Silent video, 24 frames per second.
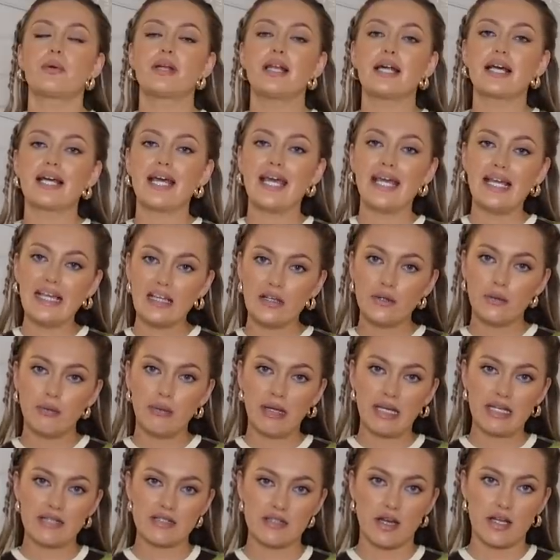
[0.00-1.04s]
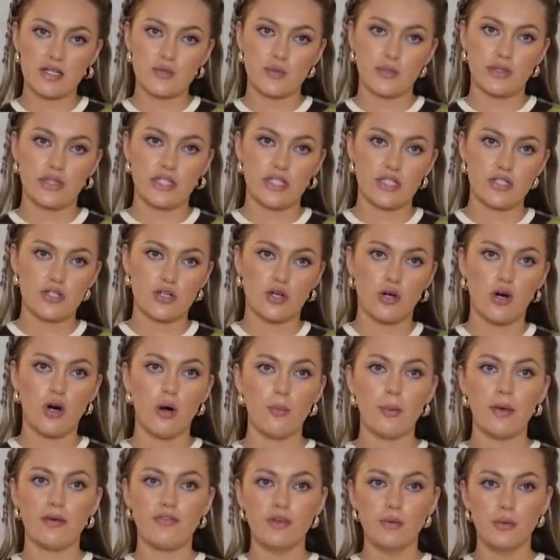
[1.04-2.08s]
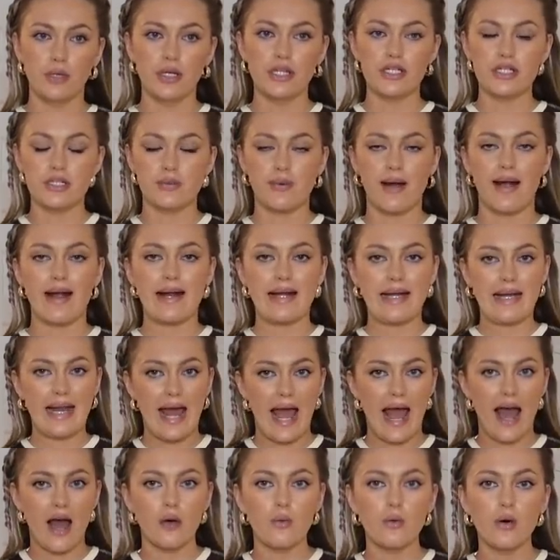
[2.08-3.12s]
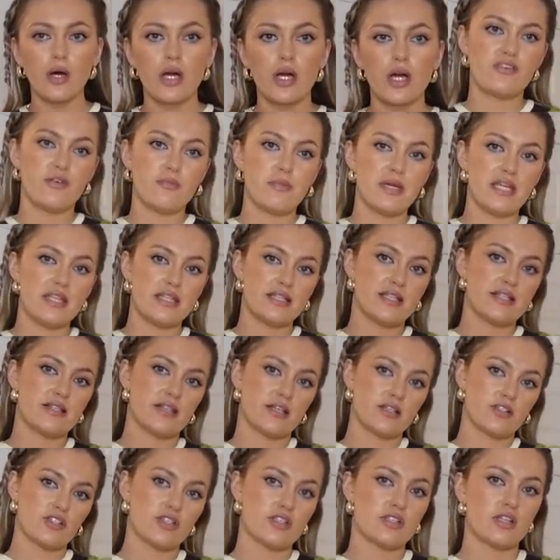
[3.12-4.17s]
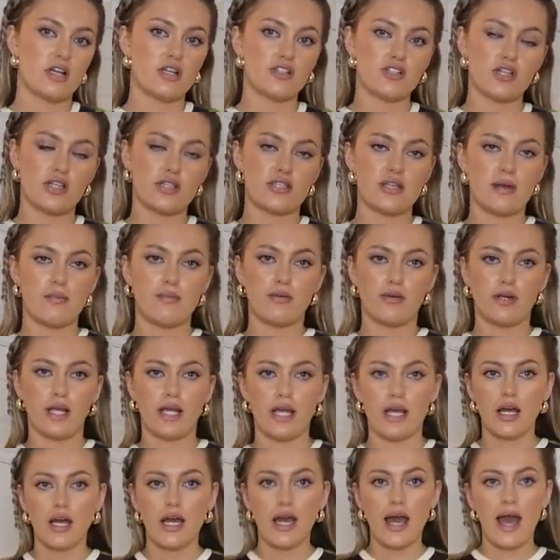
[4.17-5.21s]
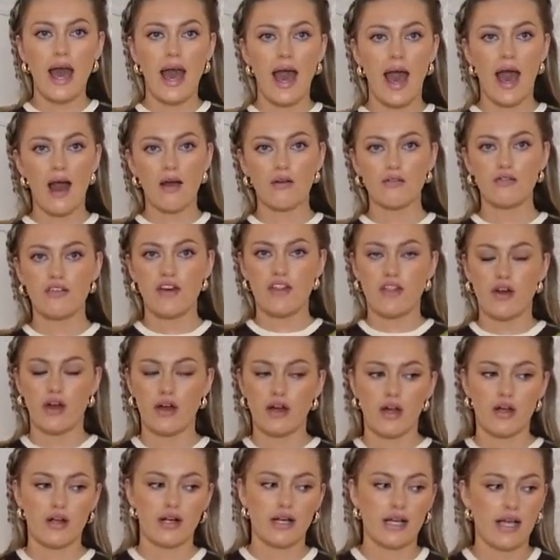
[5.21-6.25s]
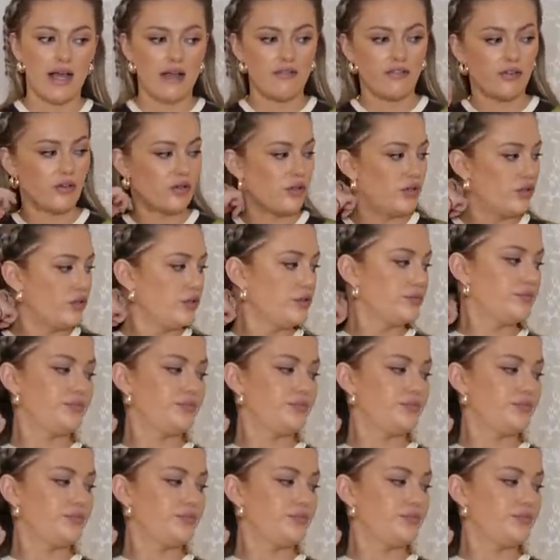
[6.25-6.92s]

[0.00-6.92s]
would look equally as nice with this top if you wanted to wear it now. For me, this is like just such a summery outfit that I currently have on.